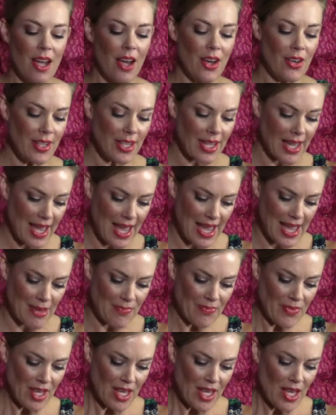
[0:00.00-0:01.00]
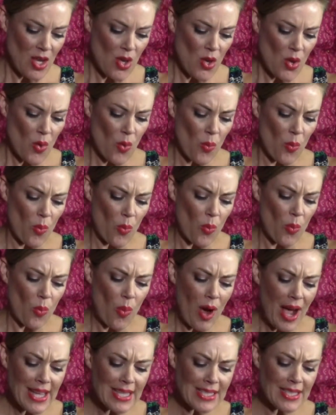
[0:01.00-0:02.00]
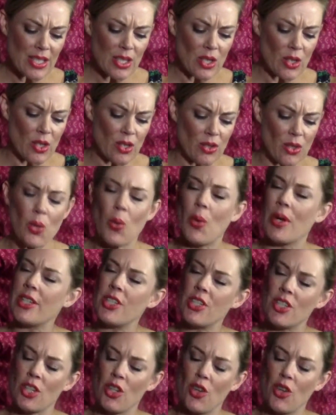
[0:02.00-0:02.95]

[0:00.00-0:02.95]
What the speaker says: Okay. Why is the question,